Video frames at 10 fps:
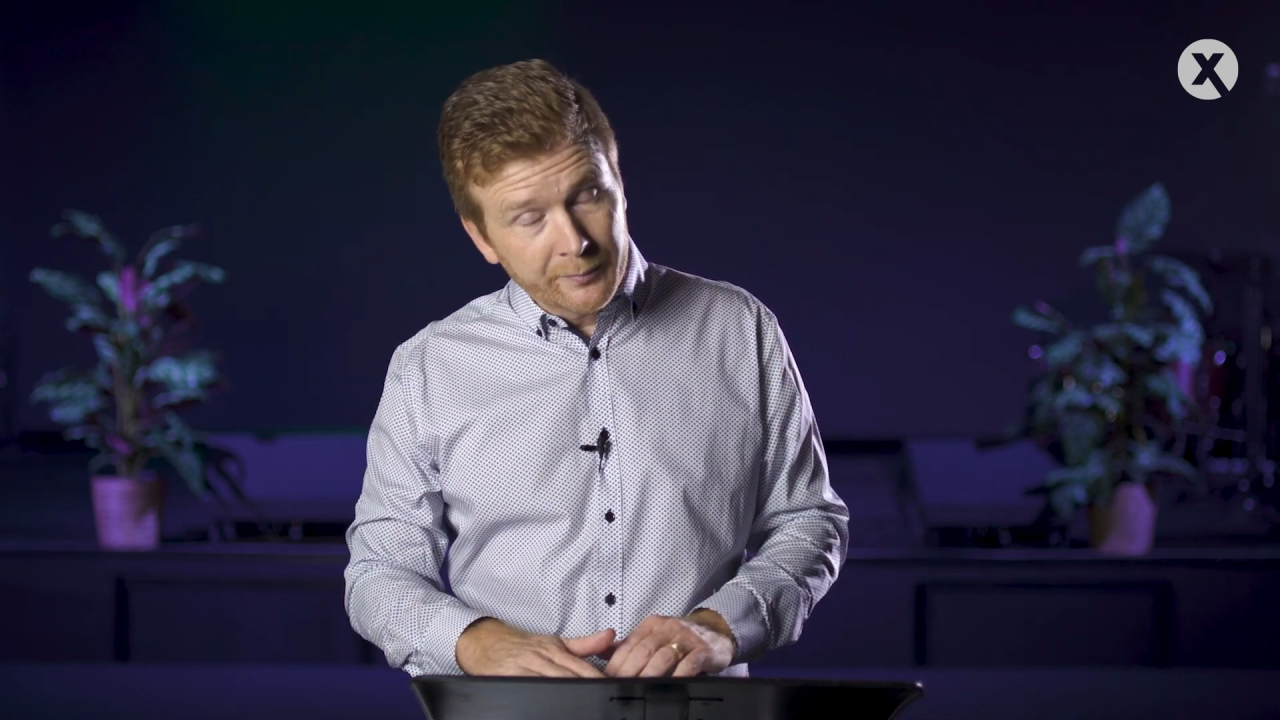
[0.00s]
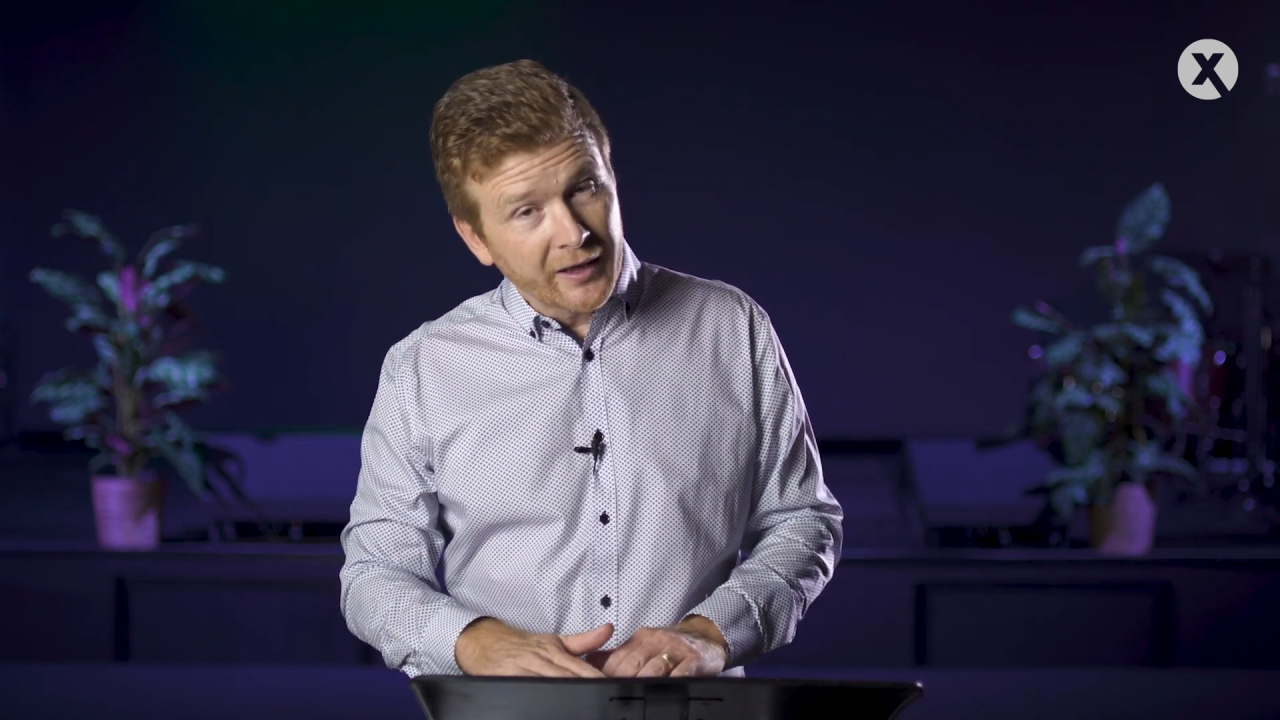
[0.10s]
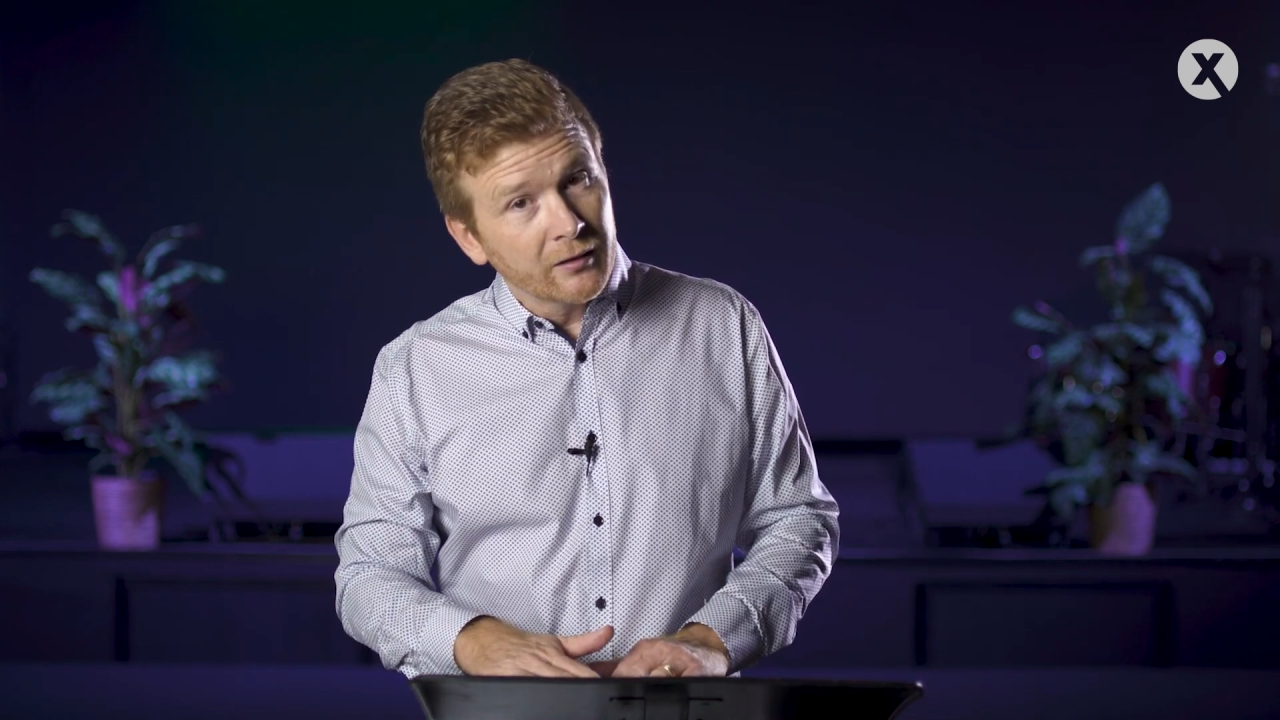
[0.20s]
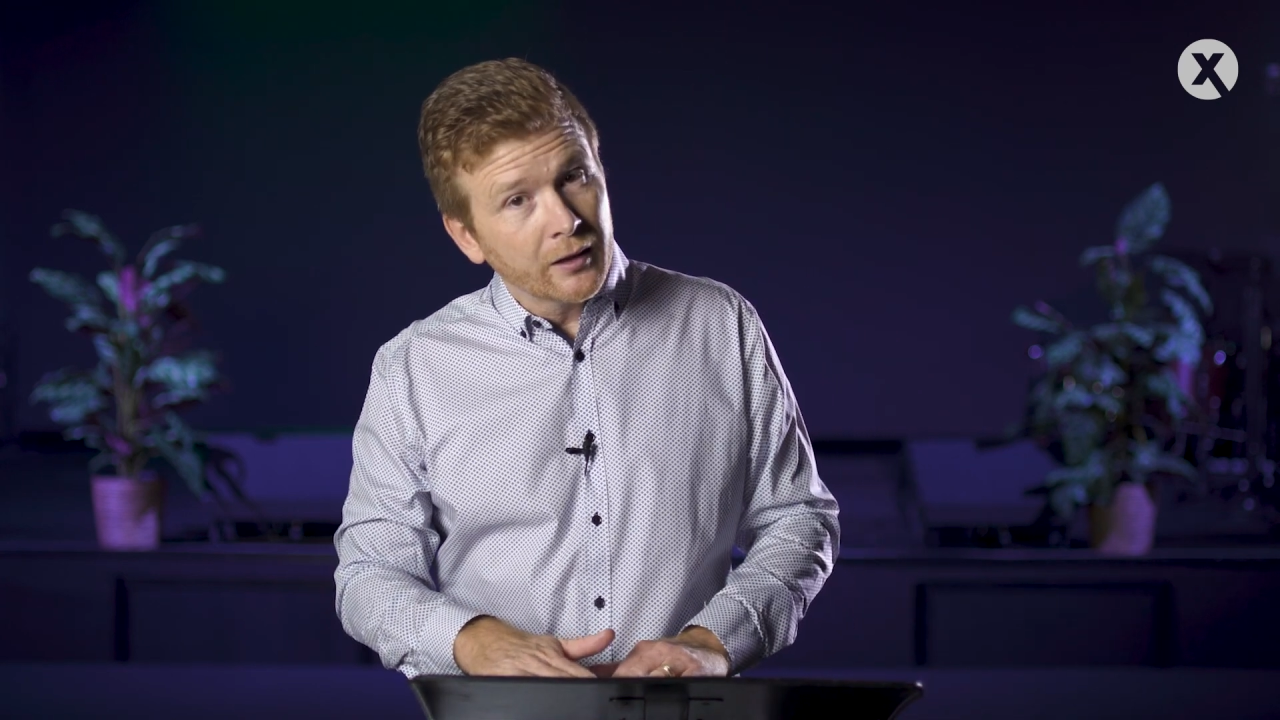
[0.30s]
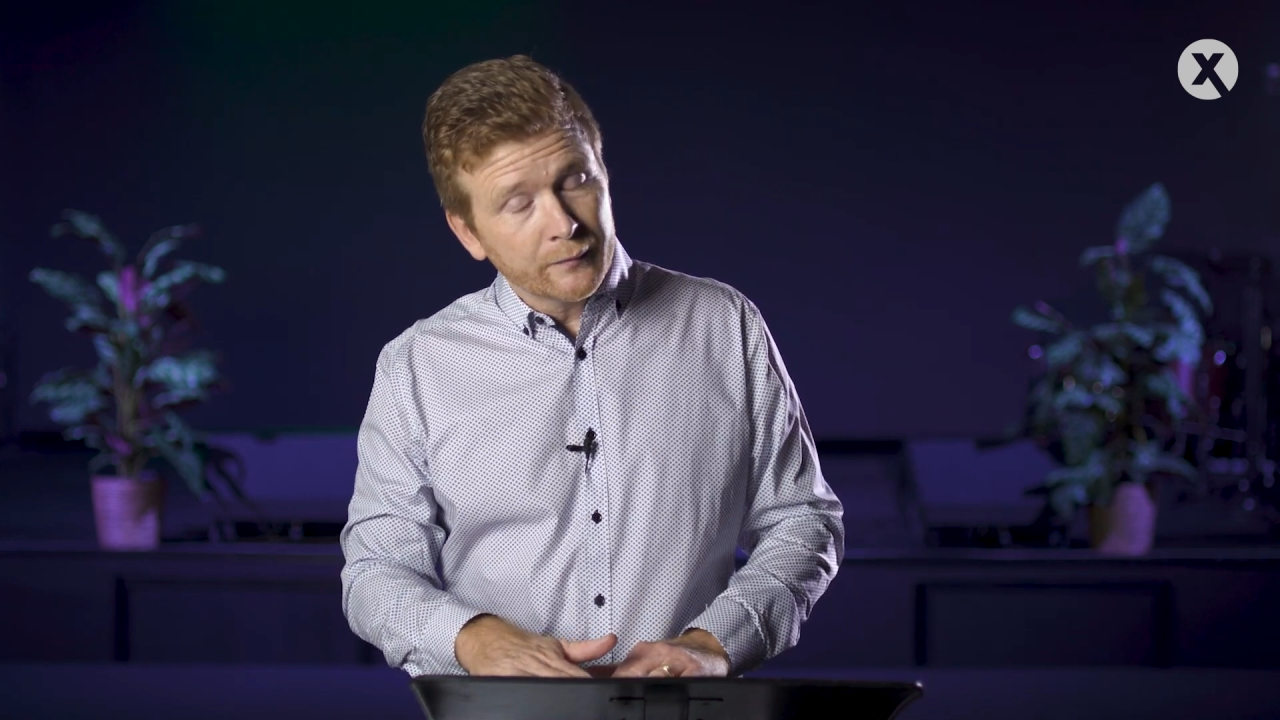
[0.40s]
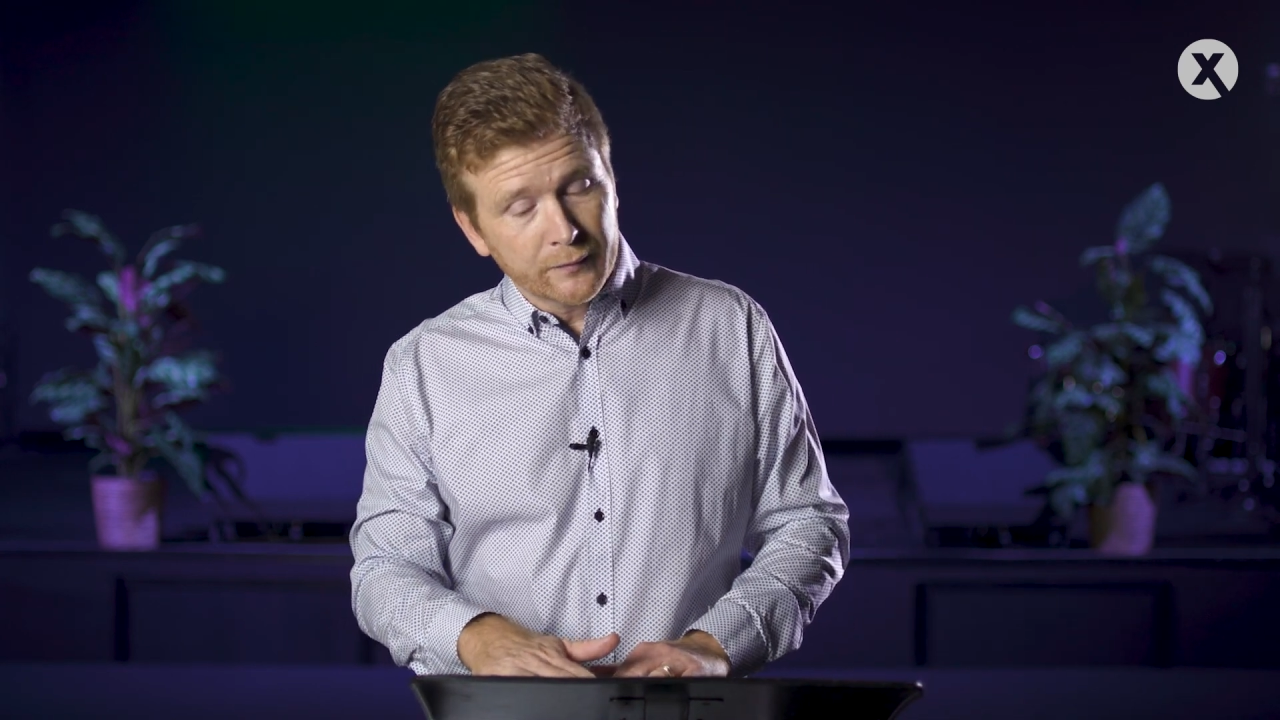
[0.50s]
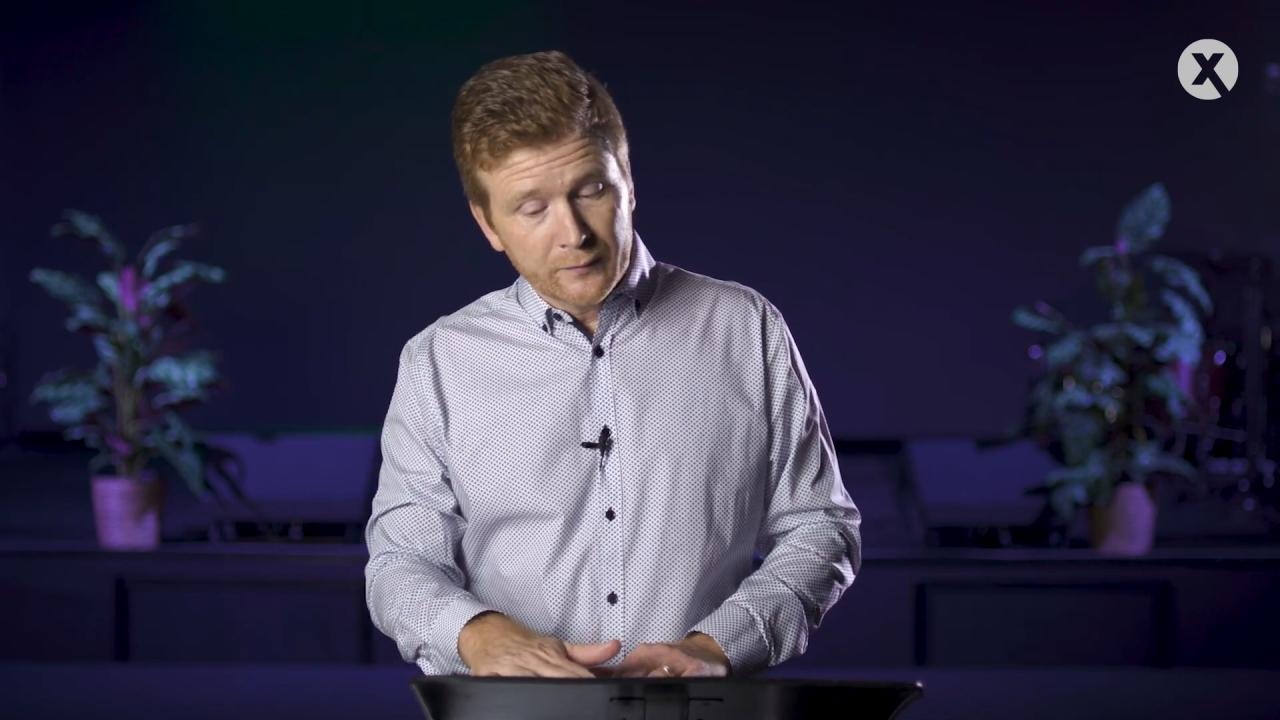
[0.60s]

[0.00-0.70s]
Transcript: better off